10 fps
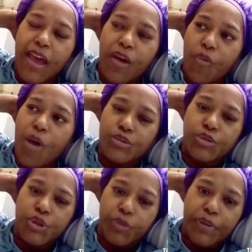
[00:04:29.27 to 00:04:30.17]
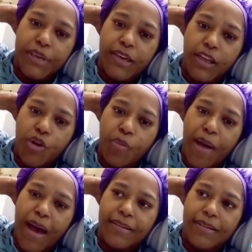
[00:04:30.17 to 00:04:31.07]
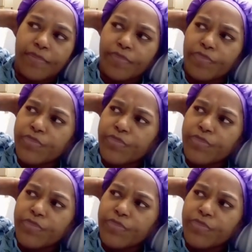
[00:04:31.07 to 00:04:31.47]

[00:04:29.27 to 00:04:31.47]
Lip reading: what you're putting in your body.